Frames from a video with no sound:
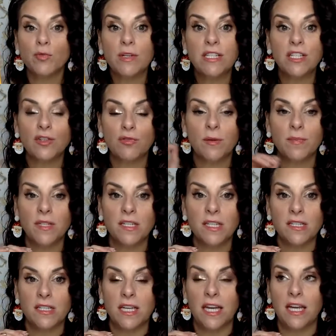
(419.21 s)
recent trip to
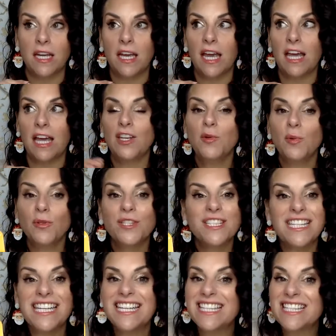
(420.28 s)
Disney, and you will see